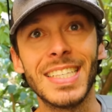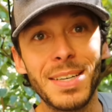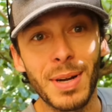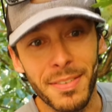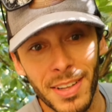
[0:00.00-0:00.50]

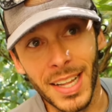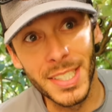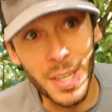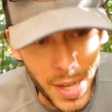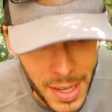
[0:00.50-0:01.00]
see what I feel
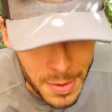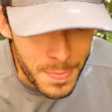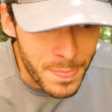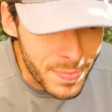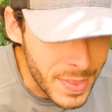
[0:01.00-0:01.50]
like doing,
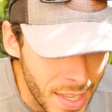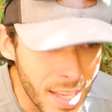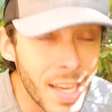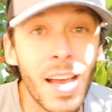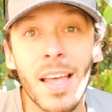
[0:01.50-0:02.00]

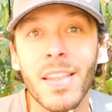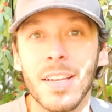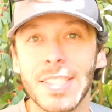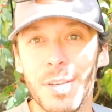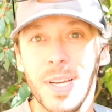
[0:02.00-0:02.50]
and
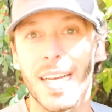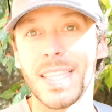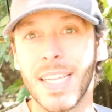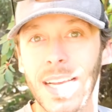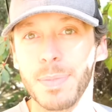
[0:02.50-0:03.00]
I'll see you guys
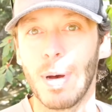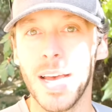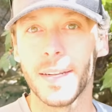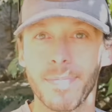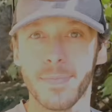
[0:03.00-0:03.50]
at the next spot.